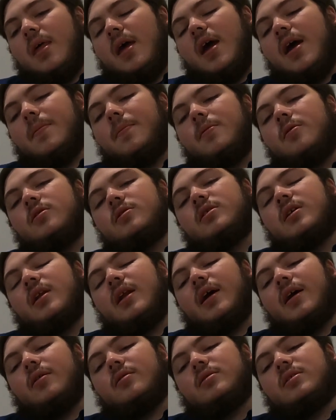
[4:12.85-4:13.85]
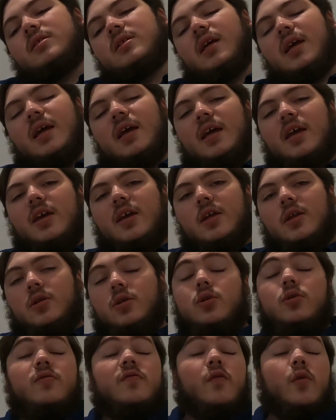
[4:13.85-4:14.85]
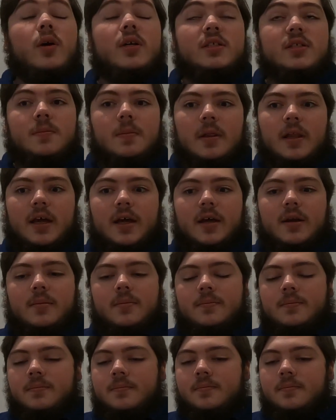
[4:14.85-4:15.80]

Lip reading: Apple's announced a new voice plan